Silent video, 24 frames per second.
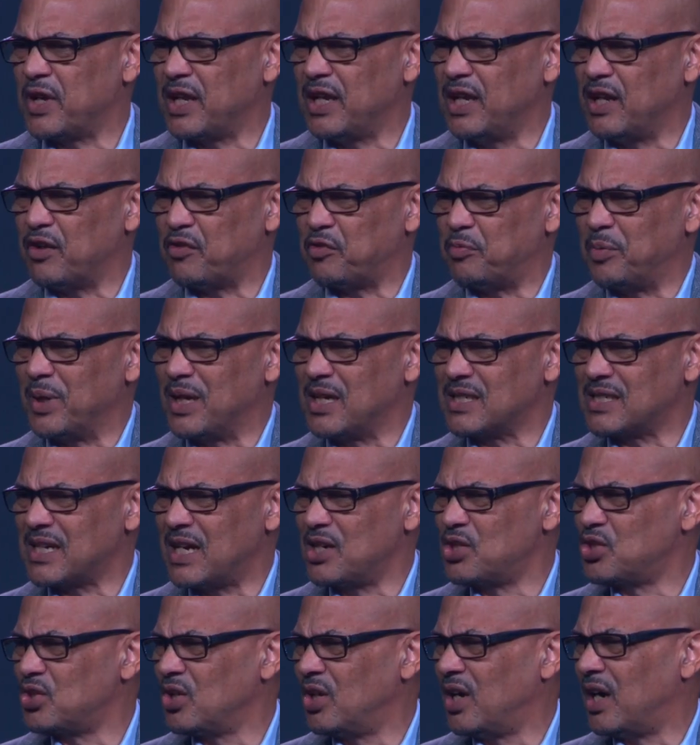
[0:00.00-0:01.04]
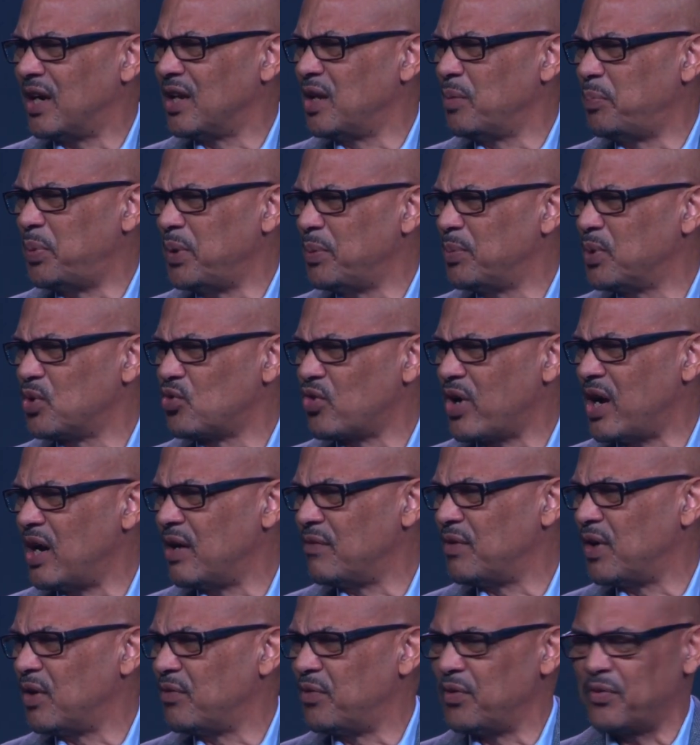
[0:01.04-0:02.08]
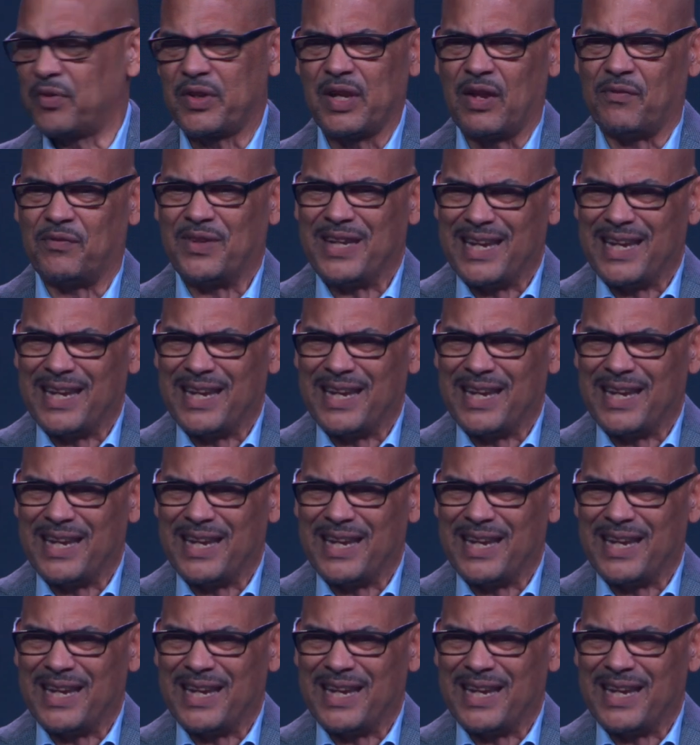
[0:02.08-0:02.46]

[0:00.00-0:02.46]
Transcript: cliff because I saw other people drive off of a cliff.